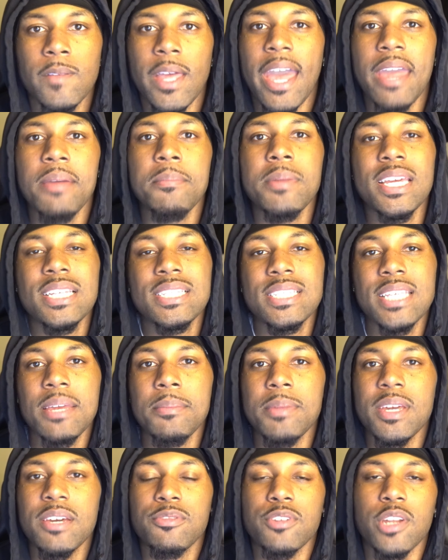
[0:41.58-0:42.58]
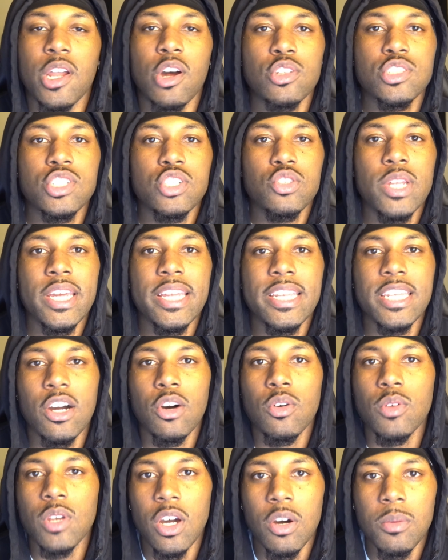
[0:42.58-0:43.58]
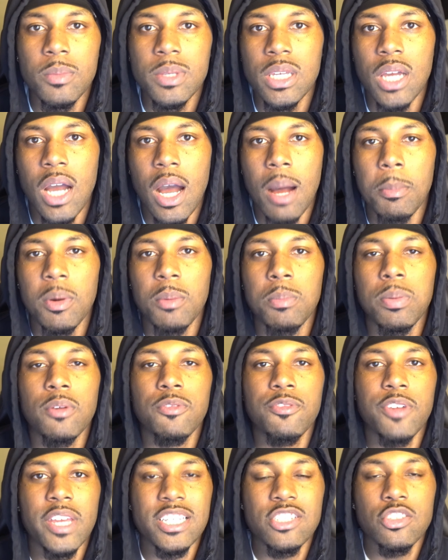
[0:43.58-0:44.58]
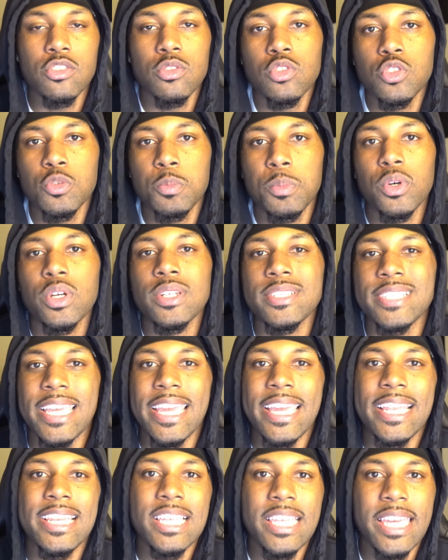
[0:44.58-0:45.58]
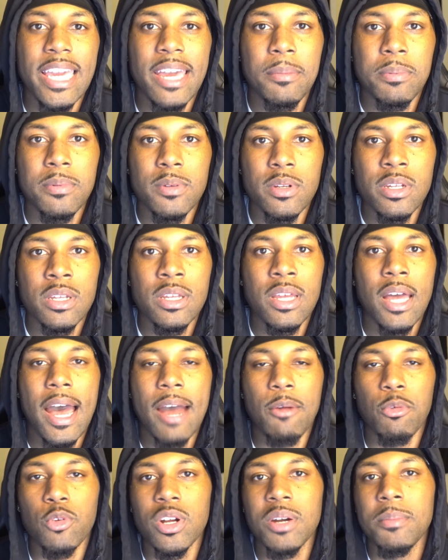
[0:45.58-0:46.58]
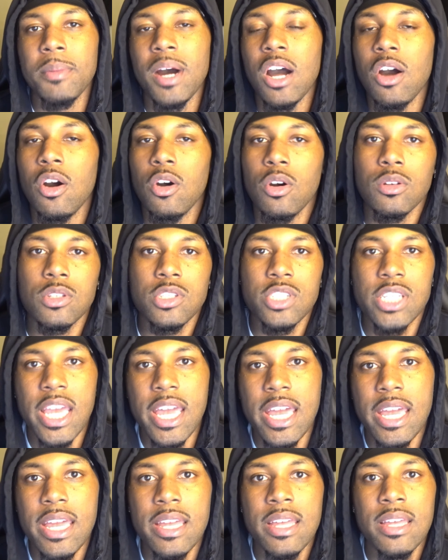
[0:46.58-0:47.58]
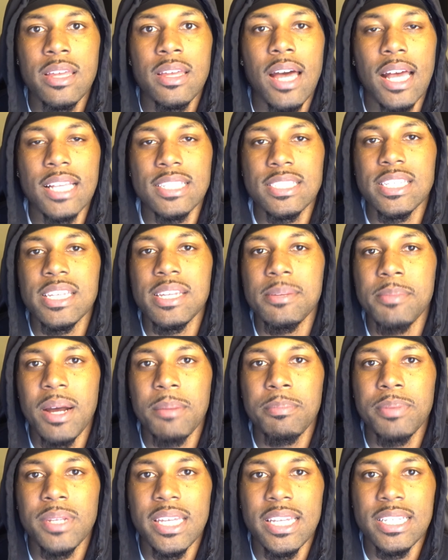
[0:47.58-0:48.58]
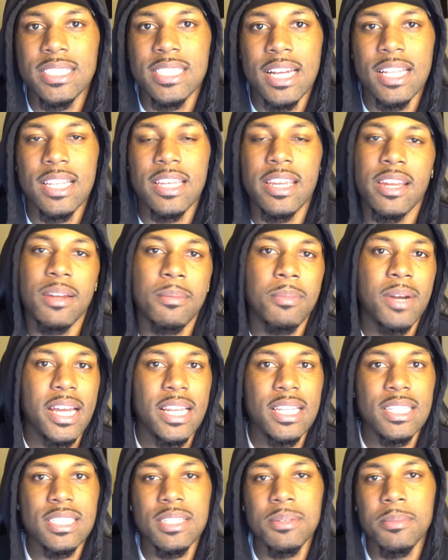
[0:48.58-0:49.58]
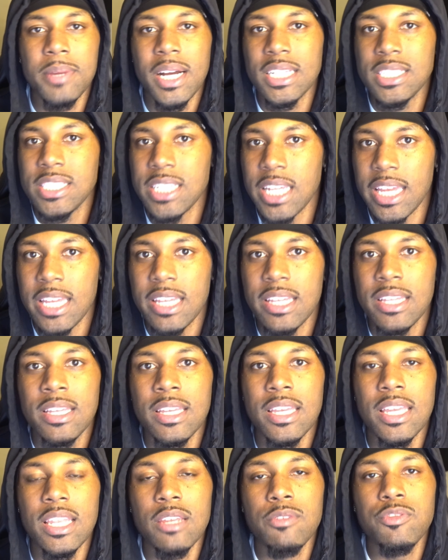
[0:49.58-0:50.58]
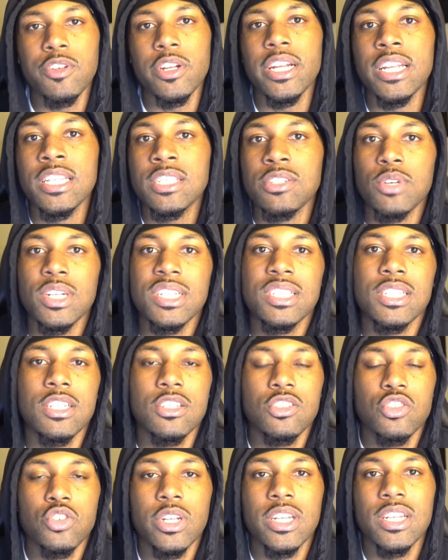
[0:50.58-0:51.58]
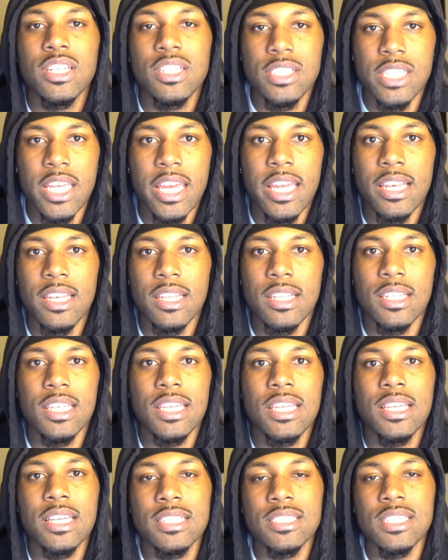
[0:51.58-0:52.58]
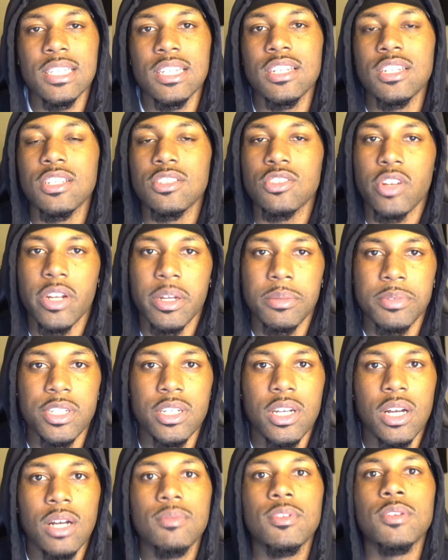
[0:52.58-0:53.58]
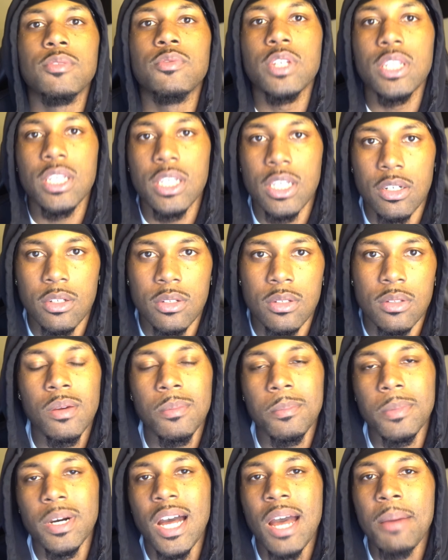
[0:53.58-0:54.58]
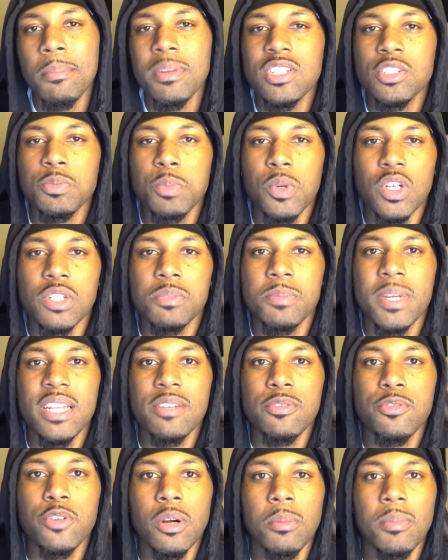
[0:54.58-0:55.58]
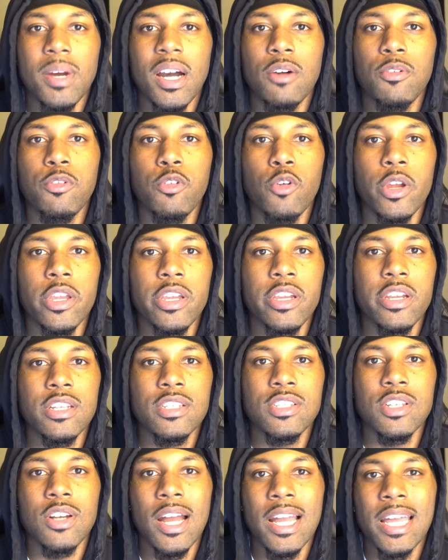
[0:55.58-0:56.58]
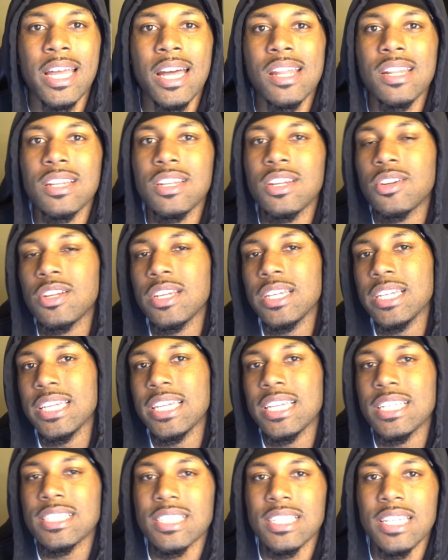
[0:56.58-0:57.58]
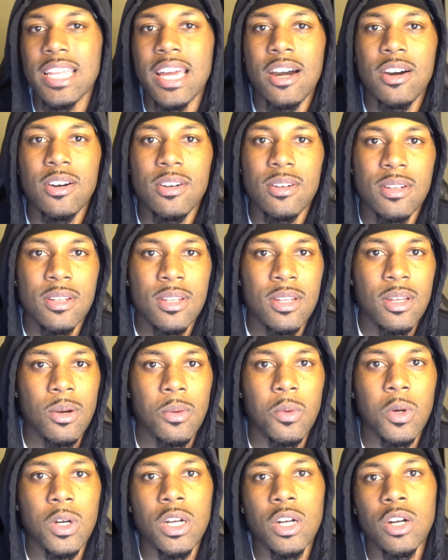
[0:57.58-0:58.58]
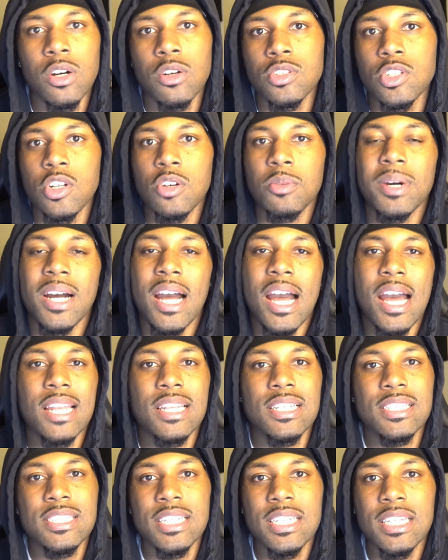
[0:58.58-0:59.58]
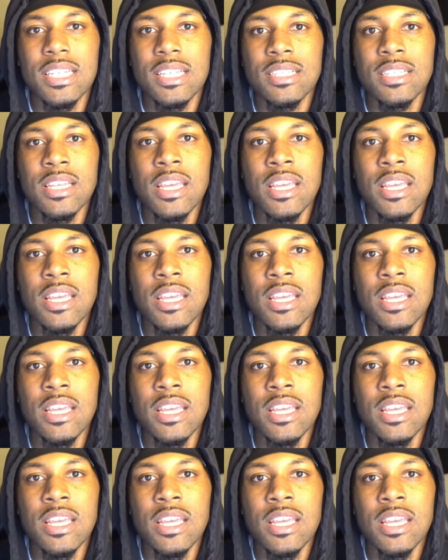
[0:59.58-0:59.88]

Hey man, for those of you that don't know me, I'm a professional sports handicapper. I run my own chat. I send my plays out to everybody that's in my chat. And if you're interested in joining the chat, the link is in the description of the video. But I've been sports betting for about 4 years, so I kind of know the ins and outs, what goes on behind the scenes,